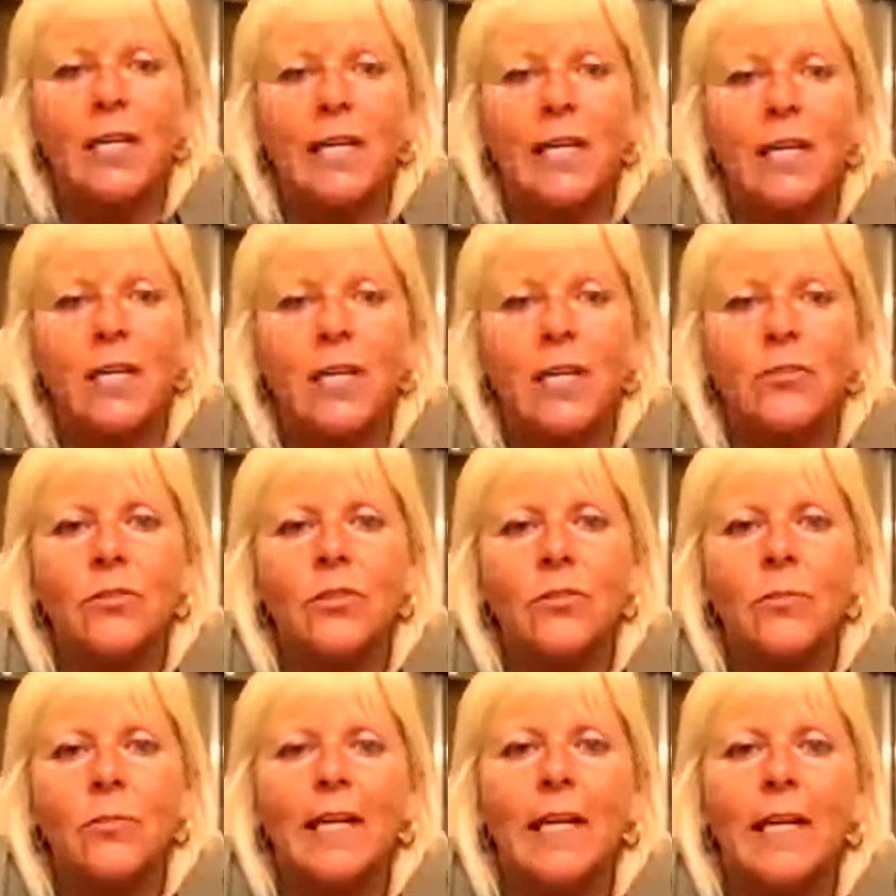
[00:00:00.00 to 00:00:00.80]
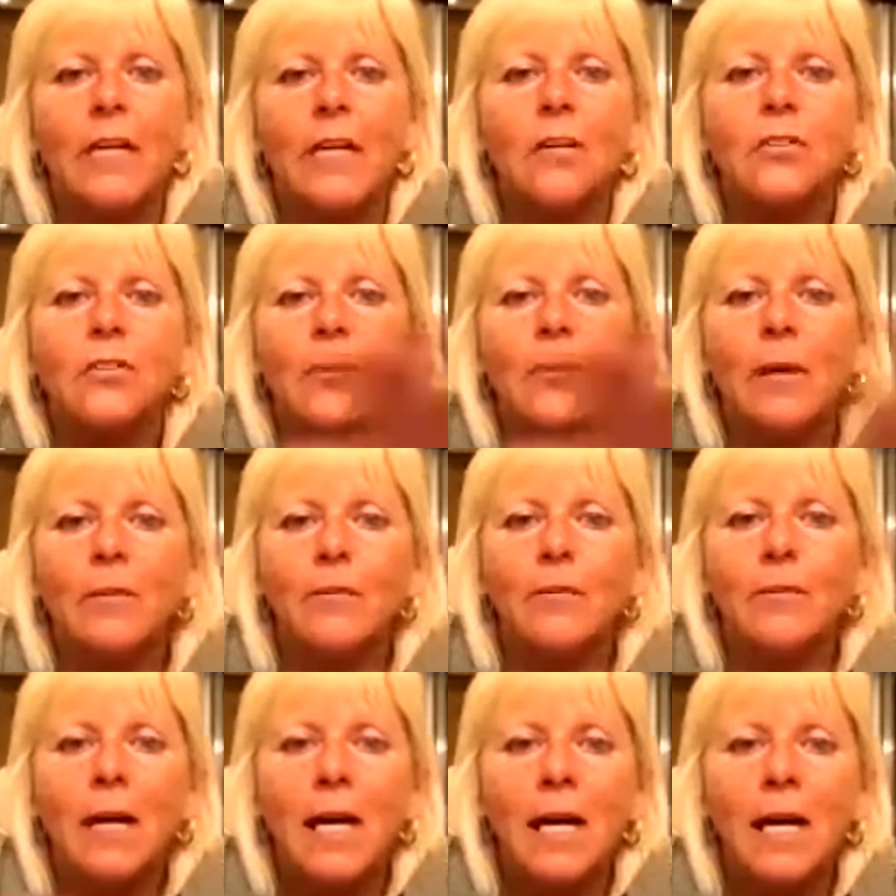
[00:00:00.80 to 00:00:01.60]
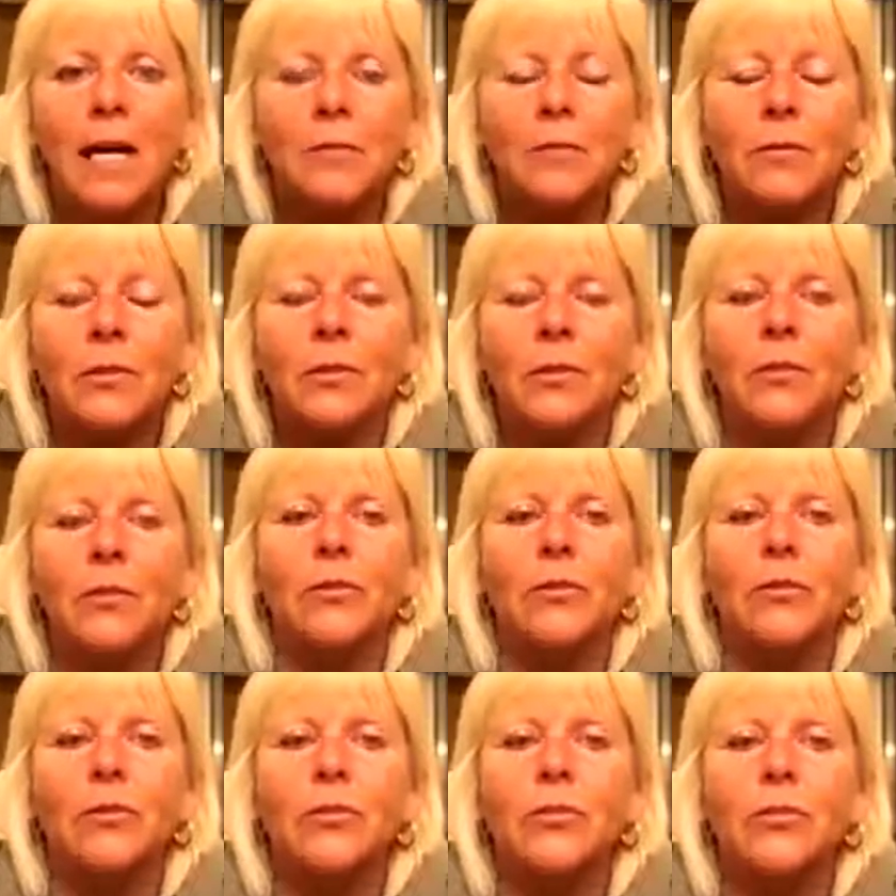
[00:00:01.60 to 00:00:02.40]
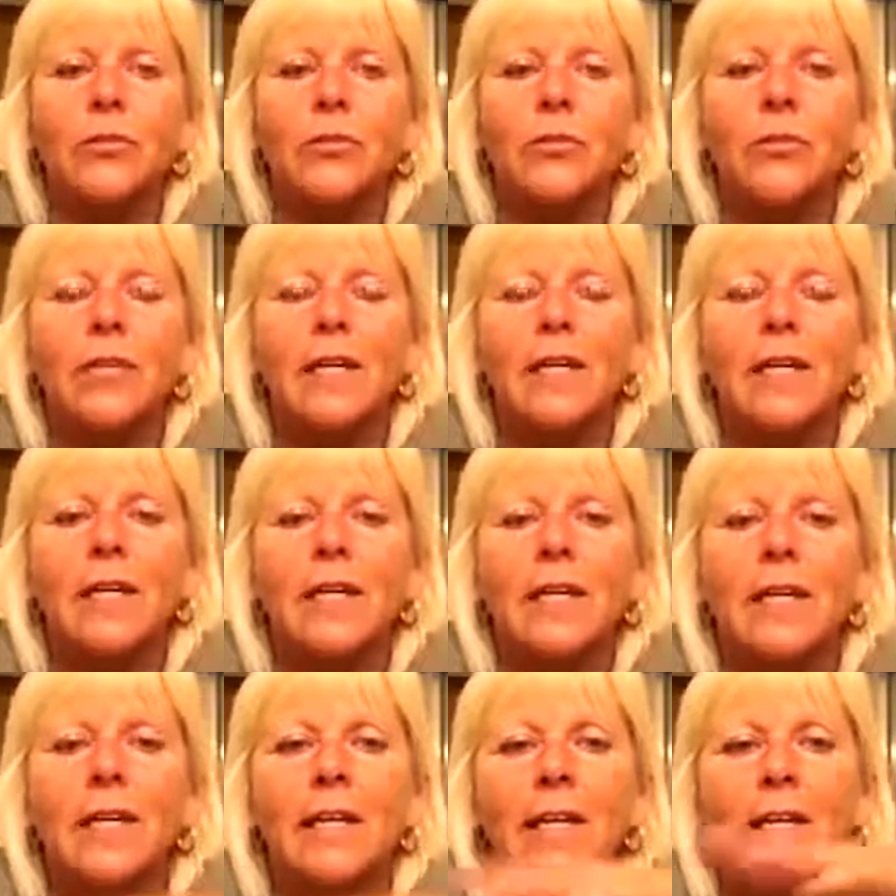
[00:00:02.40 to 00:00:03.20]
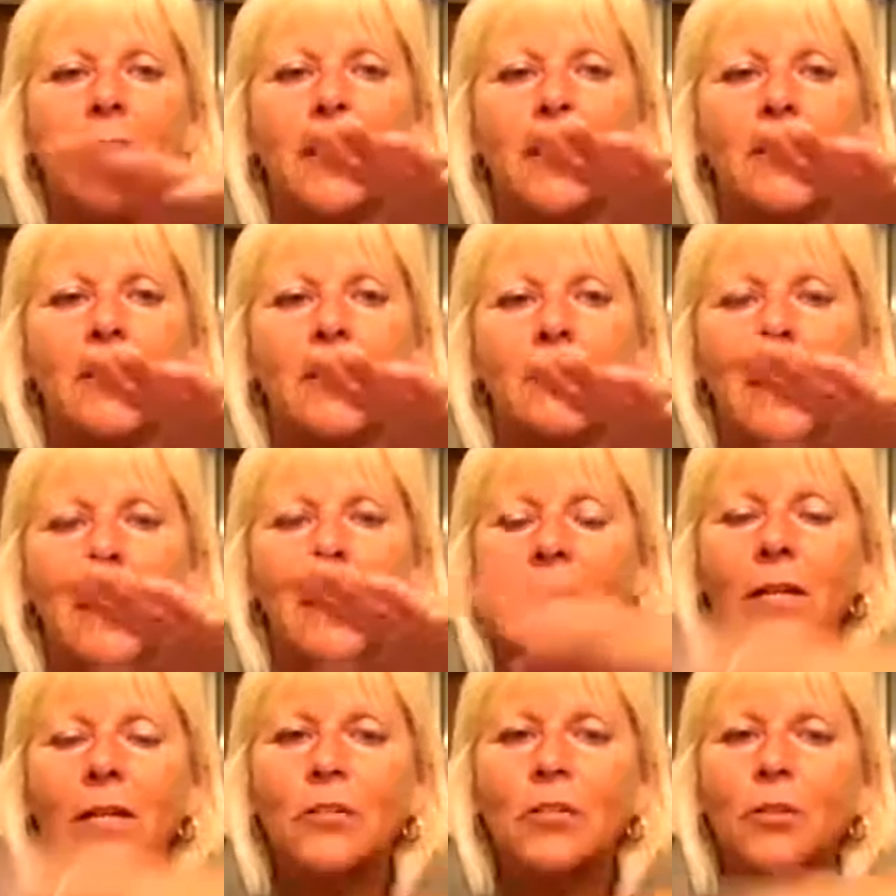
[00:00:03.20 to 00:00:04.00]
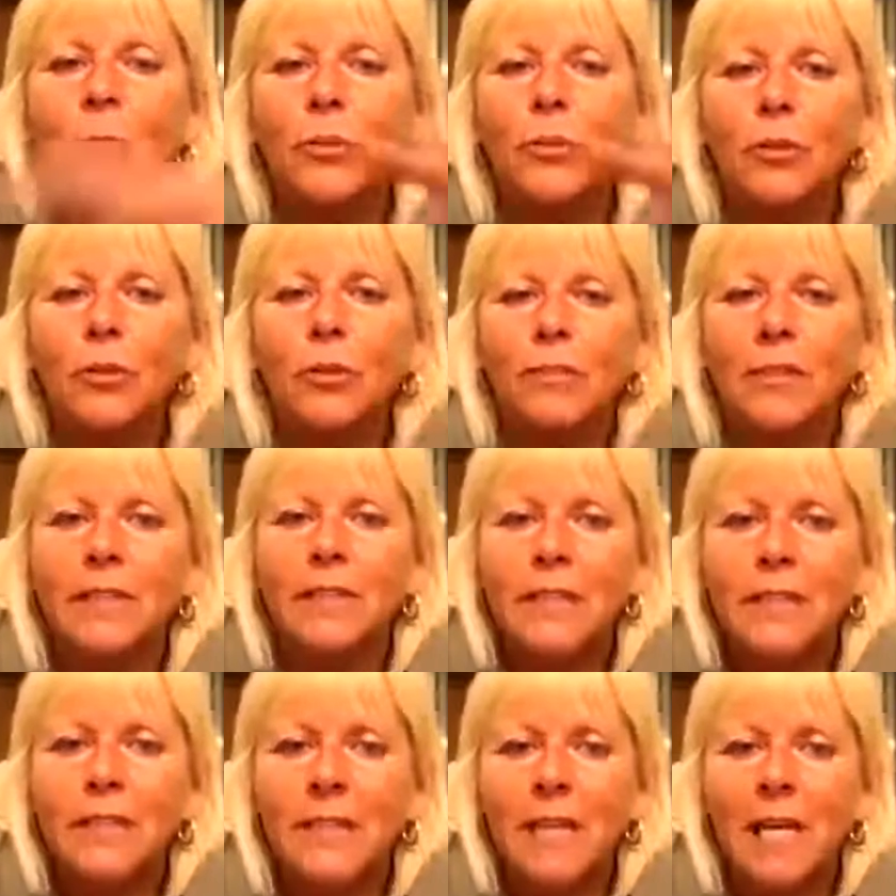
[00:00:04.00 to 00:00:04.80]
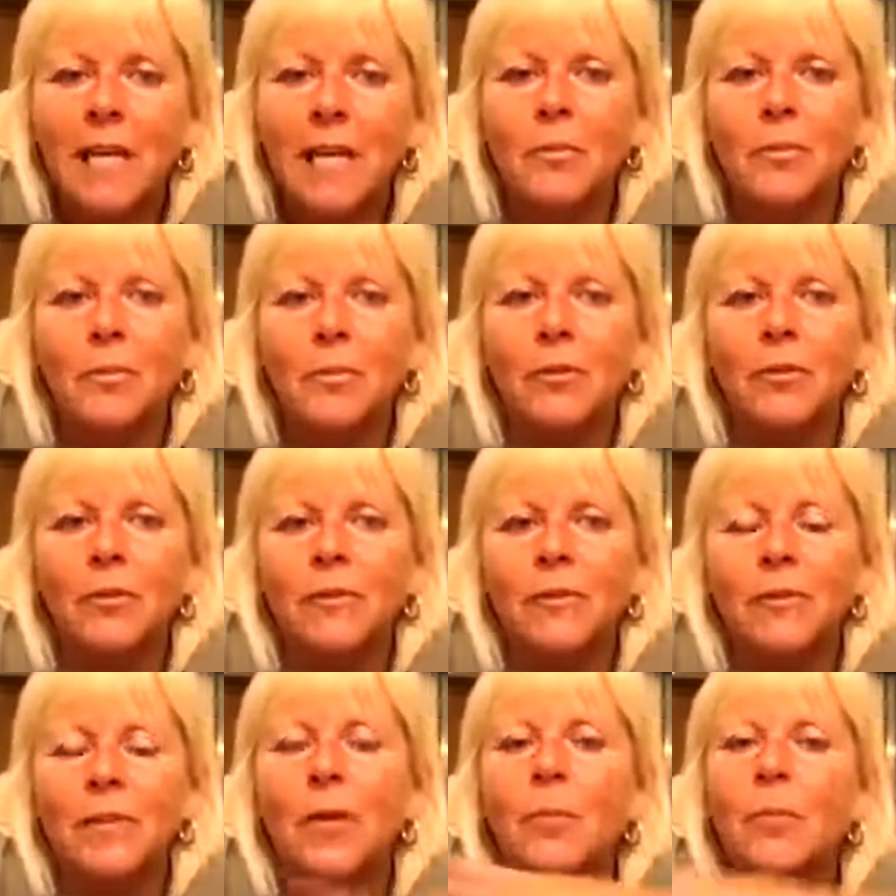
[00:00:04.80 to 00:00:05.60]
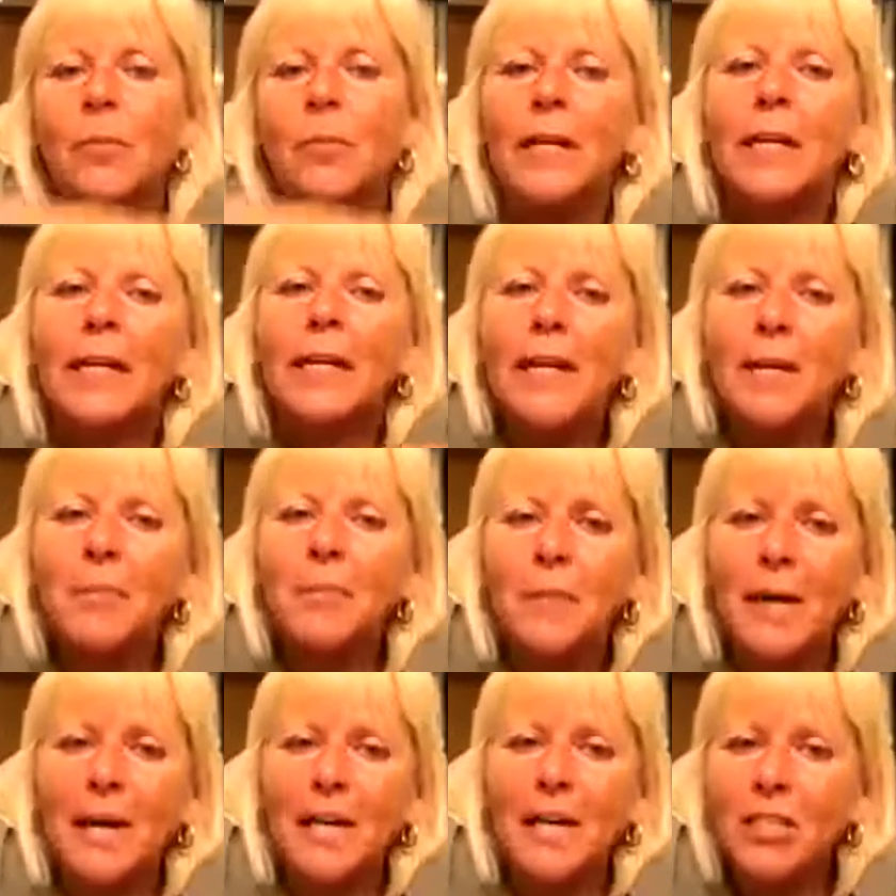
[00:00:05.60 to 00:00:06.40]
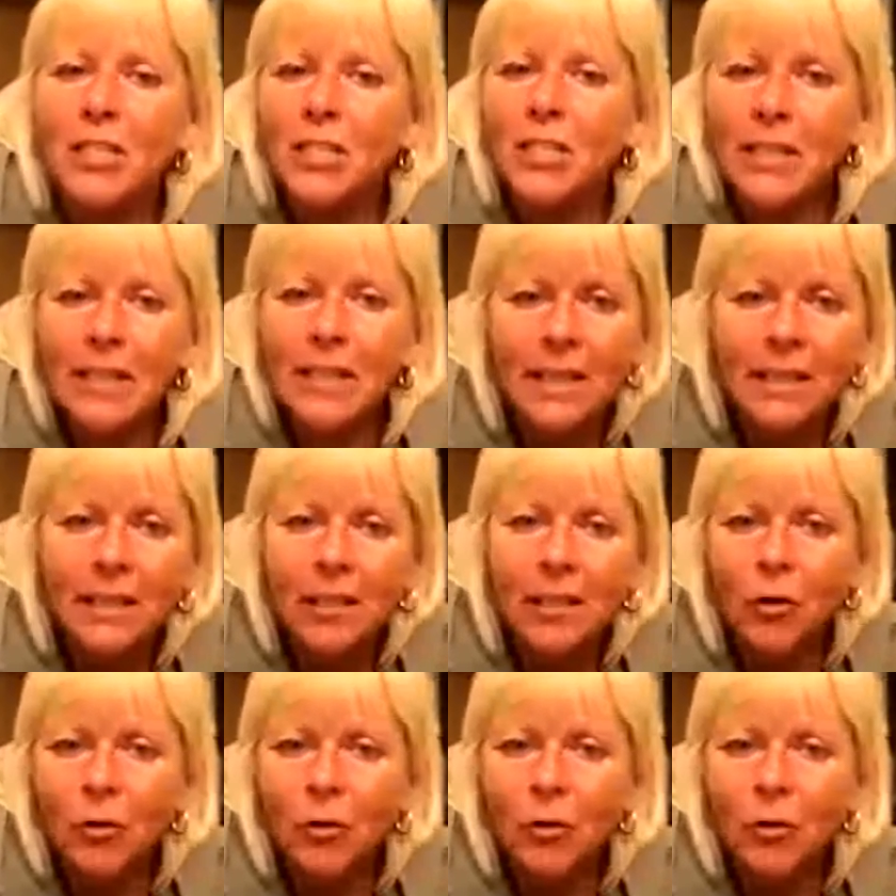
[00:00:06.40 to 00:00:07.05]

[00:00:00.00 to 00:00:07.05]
and when I used to go out for a hack with a horse, I used to put her in the stable. And when I came back, she cleaned